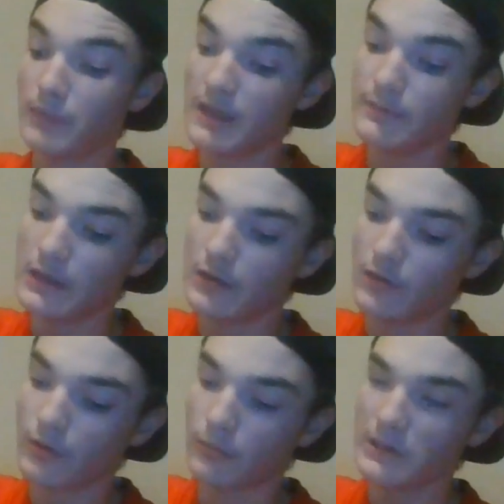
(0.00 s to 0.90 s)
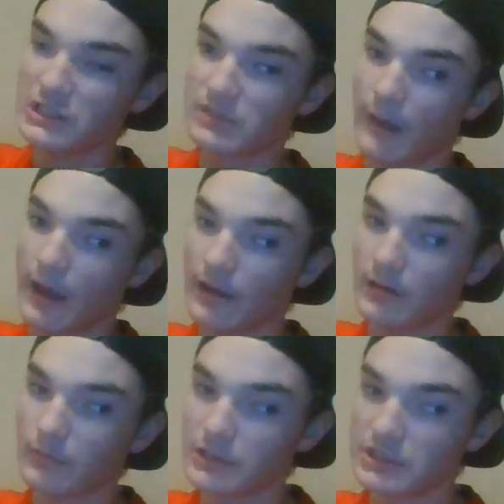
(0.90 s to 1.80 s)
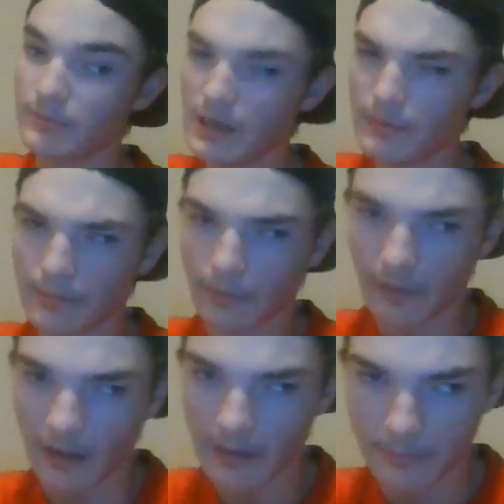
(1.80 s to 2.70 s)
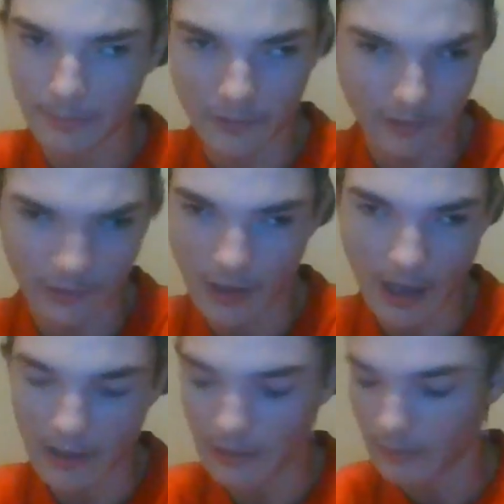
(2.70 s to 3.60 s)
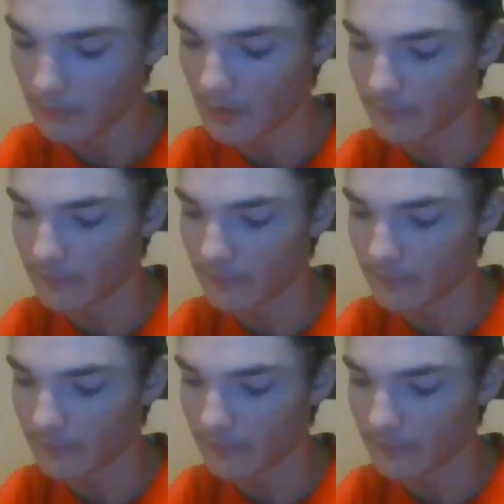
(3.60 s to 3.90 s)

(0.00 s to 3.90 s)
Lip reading: Baby or Rich Man, which many people like. Personally, I don't.